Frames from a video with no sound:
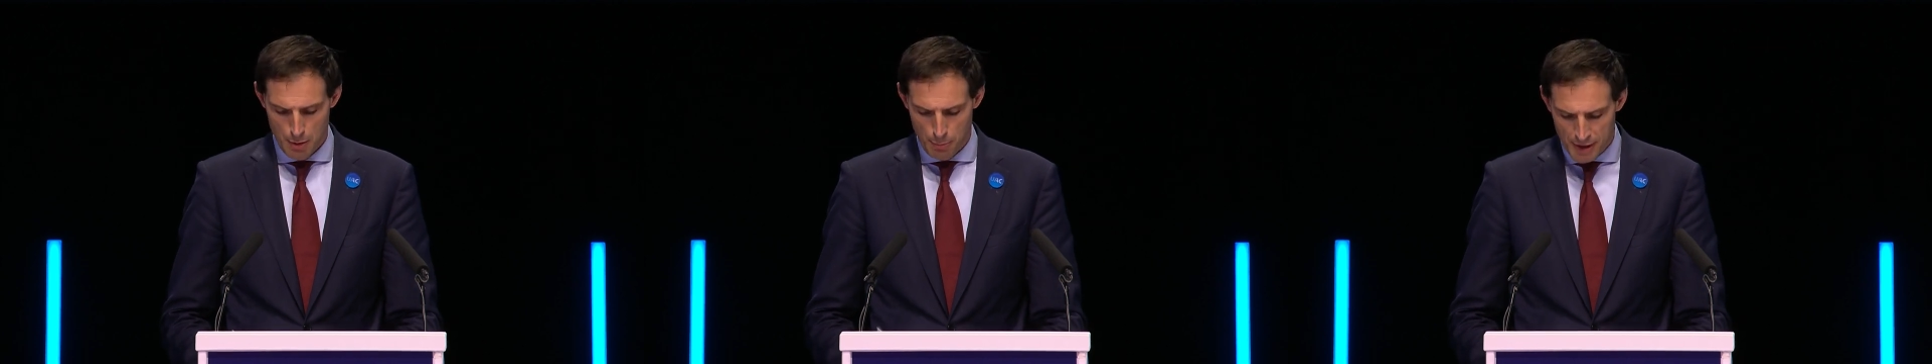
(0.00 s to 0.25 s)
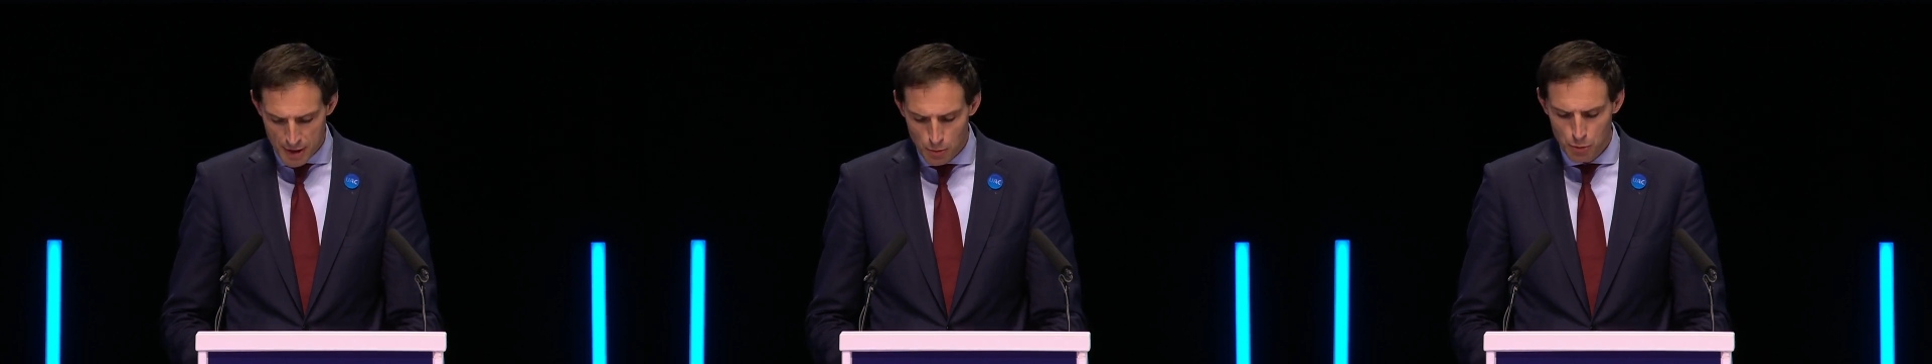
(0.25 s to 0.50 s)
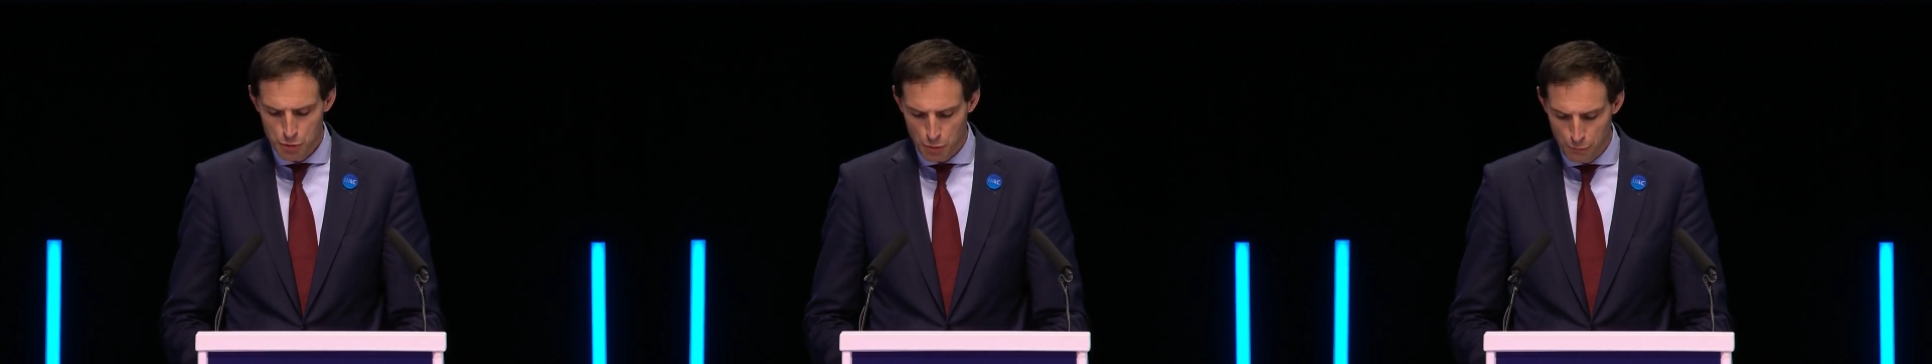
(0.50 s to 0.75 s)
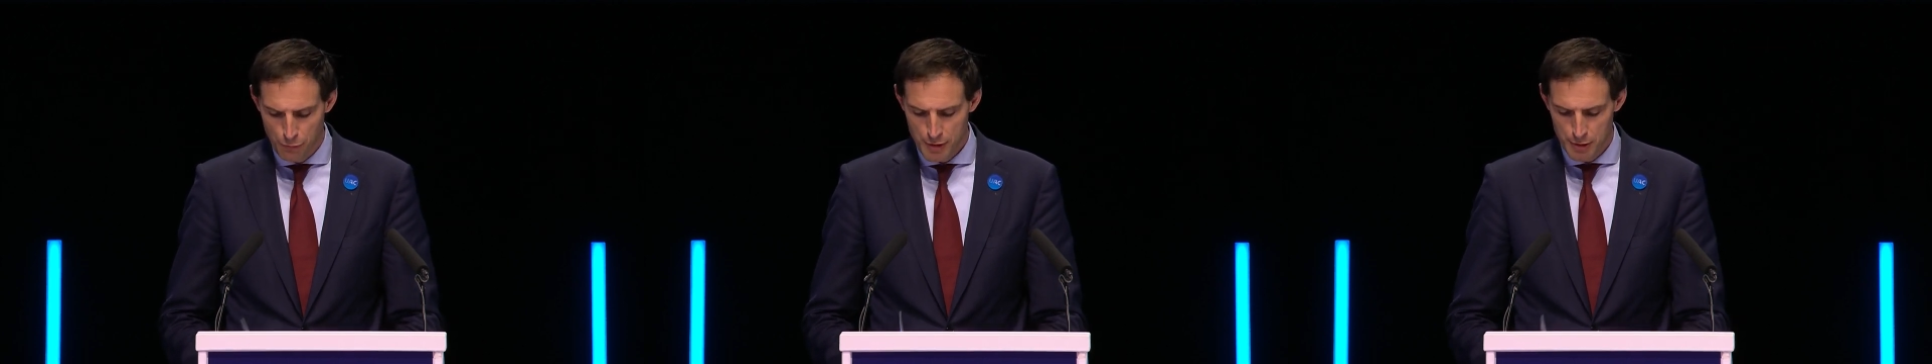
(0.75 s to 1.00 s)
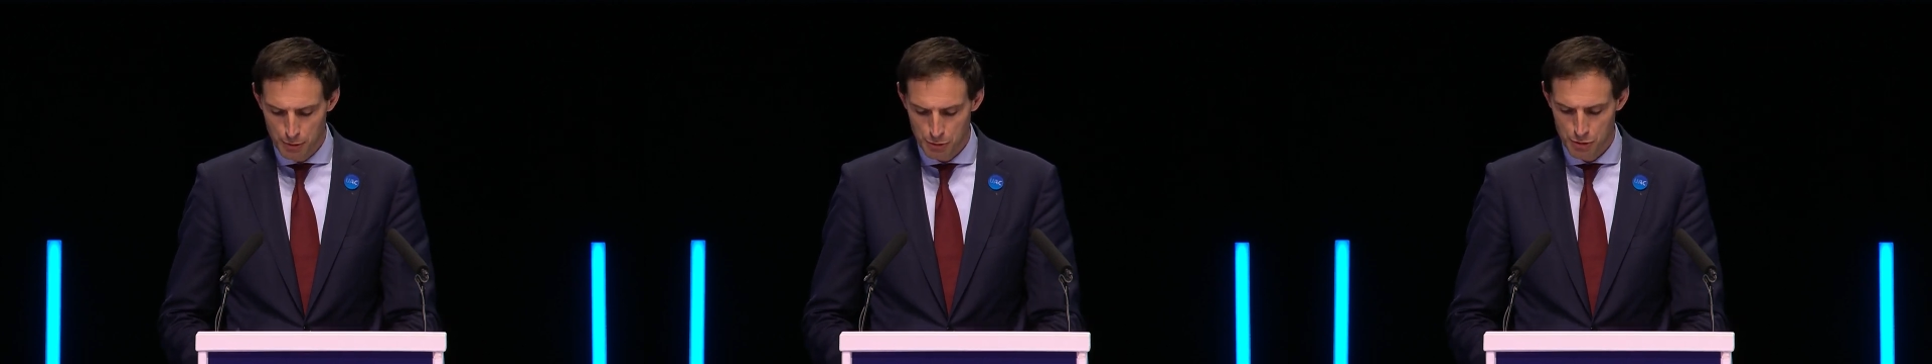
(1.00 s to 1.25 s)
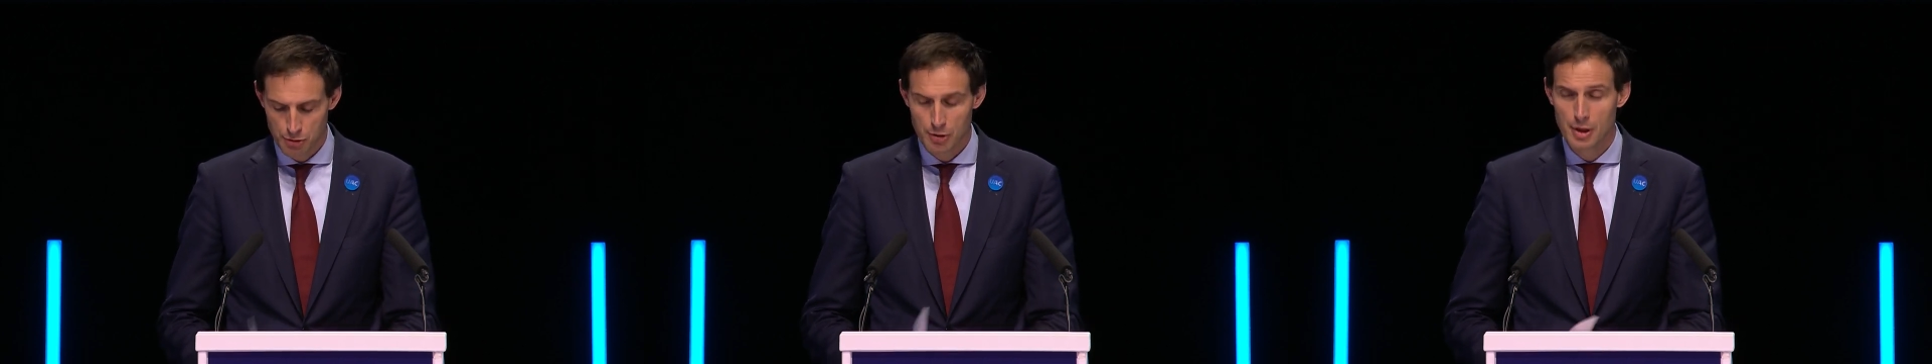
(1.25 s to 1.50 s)
But he also
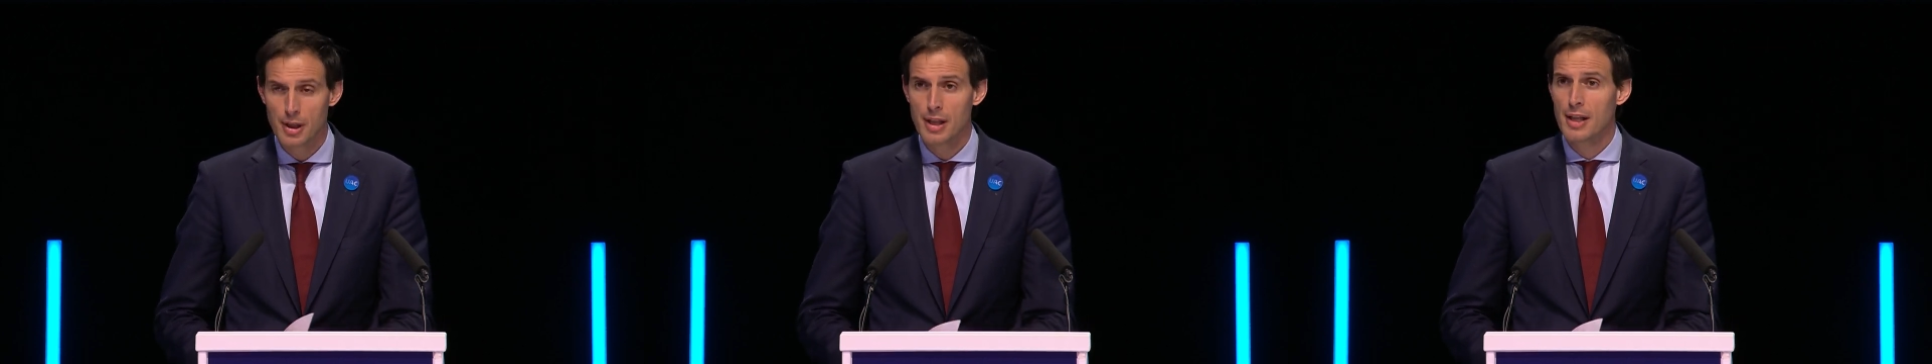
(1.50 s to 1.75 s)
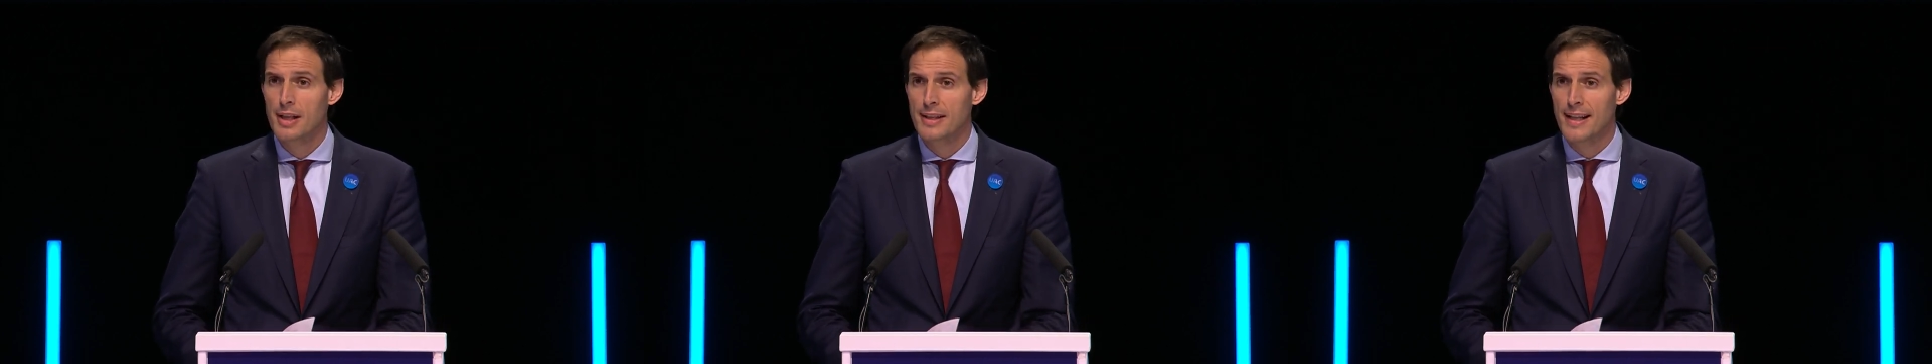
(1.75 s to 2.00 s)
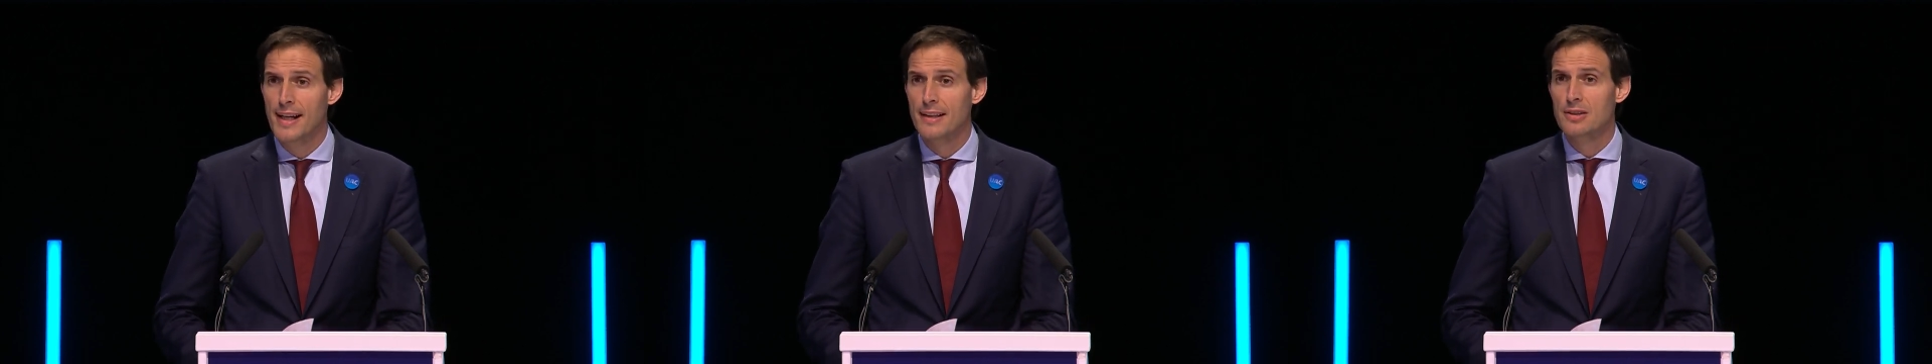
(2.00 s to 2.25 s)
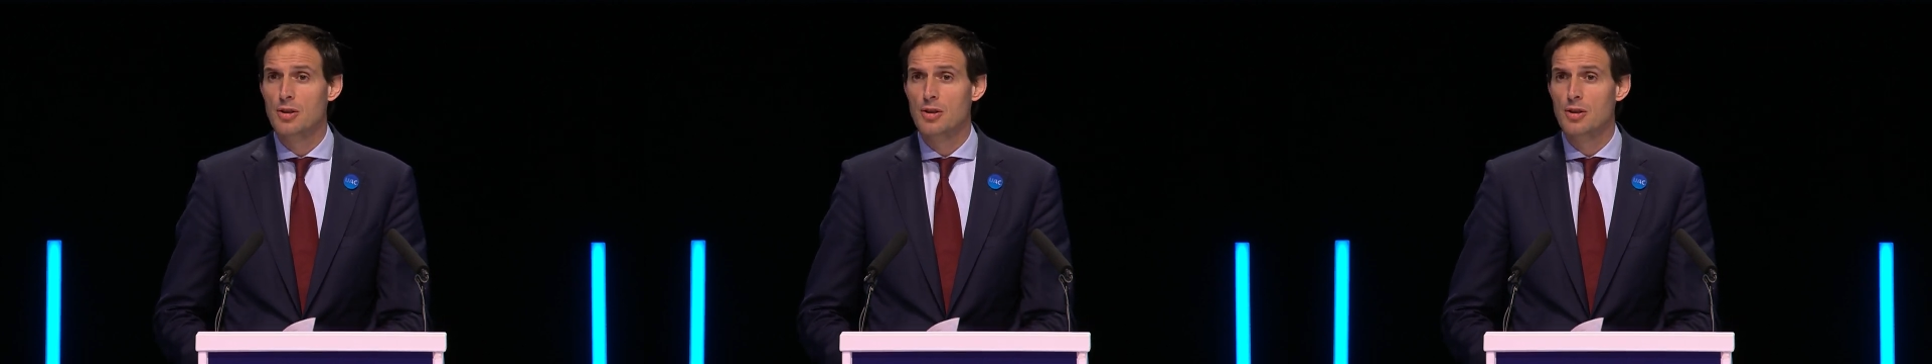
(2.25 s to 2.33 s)
feels that